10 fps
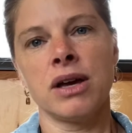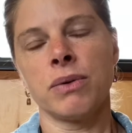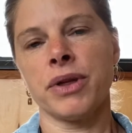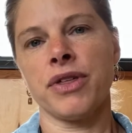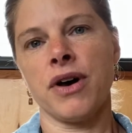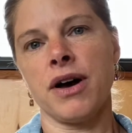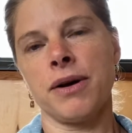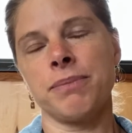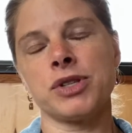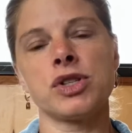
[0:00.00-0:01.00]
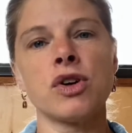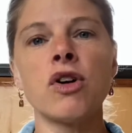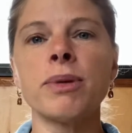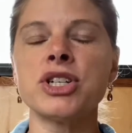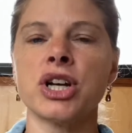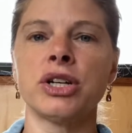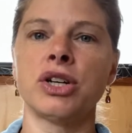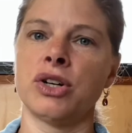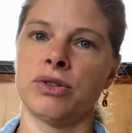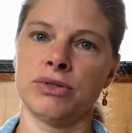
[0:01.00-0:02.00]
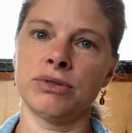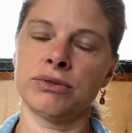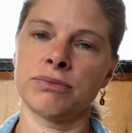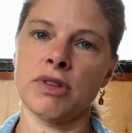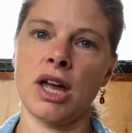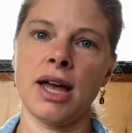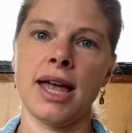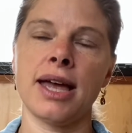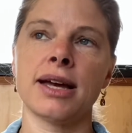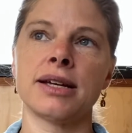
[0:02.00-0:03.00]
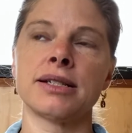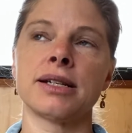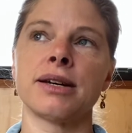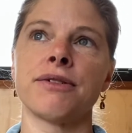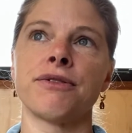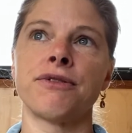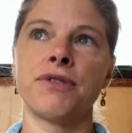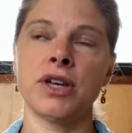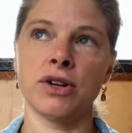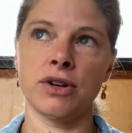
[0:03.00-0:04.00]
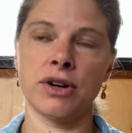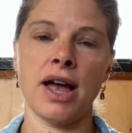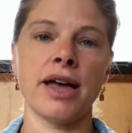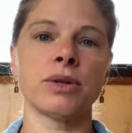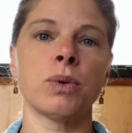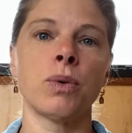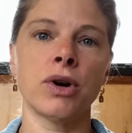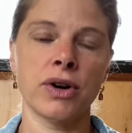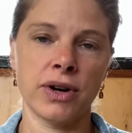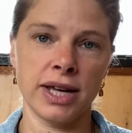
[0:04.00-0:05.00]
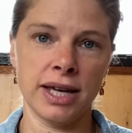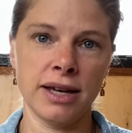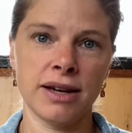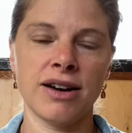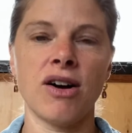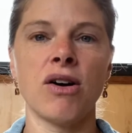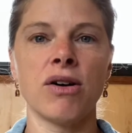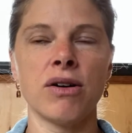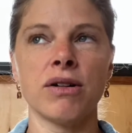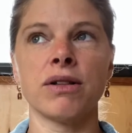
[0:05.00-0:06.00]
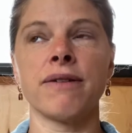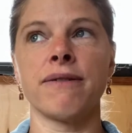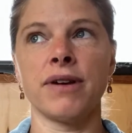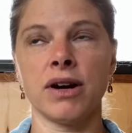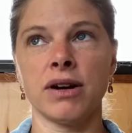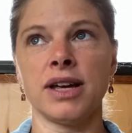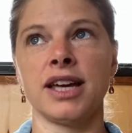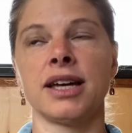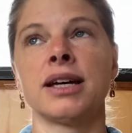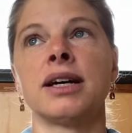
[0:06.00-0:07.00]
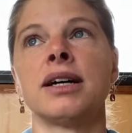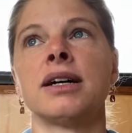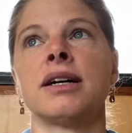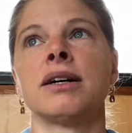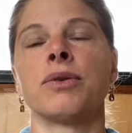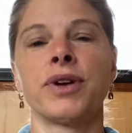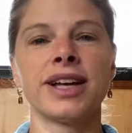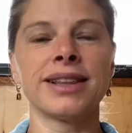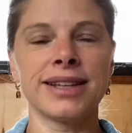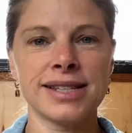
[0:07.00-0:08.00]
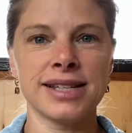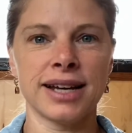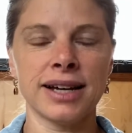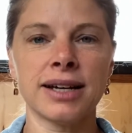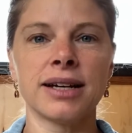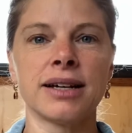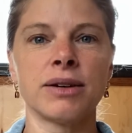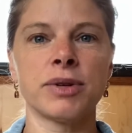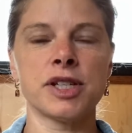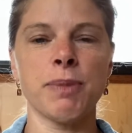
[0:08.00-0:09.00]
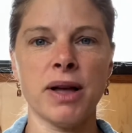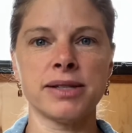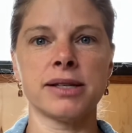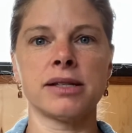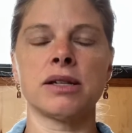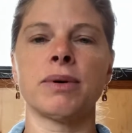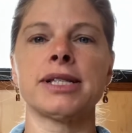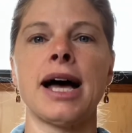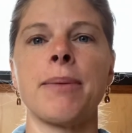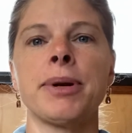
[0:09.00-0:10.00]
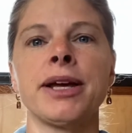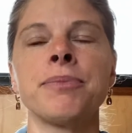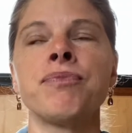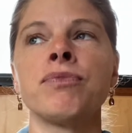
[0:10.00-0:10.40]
with so much unknown and fear and worry, all very realistic responses to what's happening,